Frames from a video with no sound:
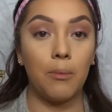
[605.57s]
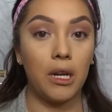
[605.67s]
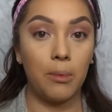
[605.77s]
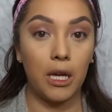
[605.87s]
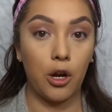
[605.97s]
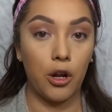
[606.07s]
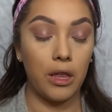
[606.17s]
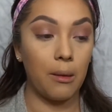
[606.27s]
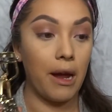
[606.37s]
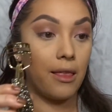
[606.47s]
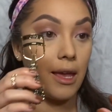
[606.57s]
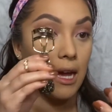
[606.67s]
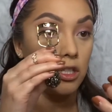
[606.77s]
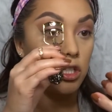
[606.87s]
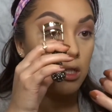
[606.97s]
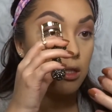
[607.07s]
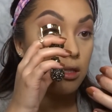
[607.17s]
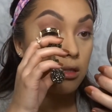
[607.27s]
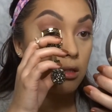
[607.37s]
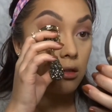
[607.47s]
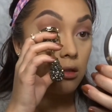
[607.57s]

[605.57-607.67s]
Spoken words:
I'm going to be curling my lashes.